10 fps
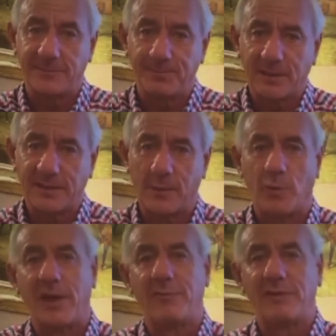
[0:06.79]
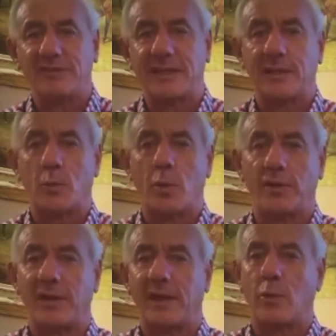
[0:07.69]
They won every single one of their
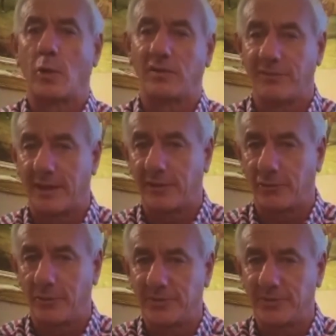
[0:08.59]
qualifying groups.